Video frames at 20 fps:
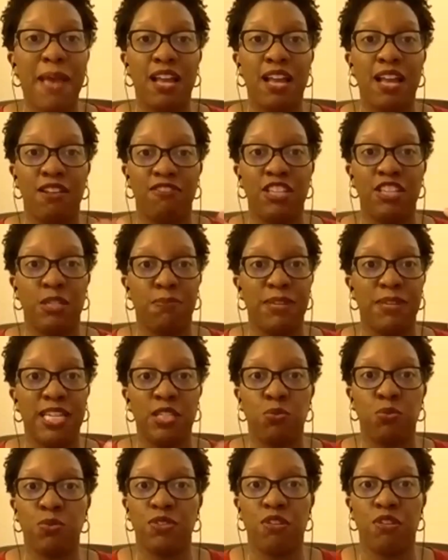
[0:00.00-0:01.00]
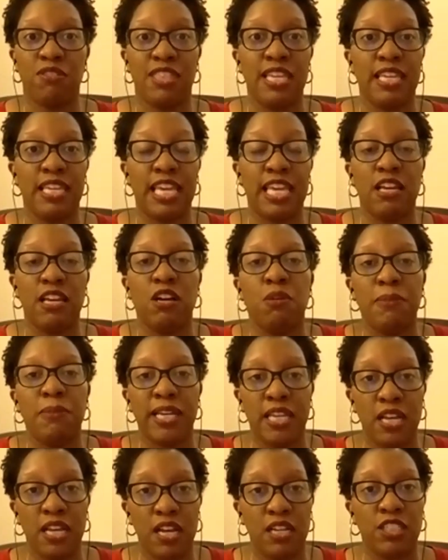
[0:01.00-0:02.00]
out of this place where they're thinking, oh my
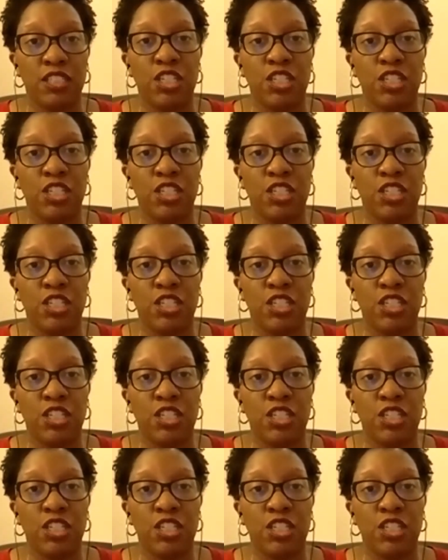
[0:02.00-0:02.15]
God,